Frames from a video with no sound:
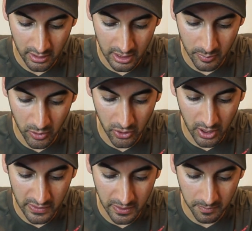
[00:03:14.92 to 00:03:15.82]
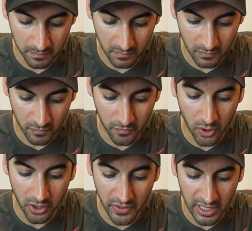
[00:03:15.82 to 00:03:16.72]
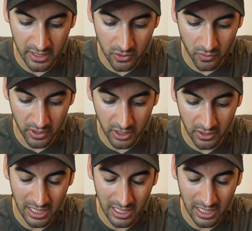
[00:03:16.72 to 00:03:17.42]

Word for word: That's pretty awesome. Fall days over here.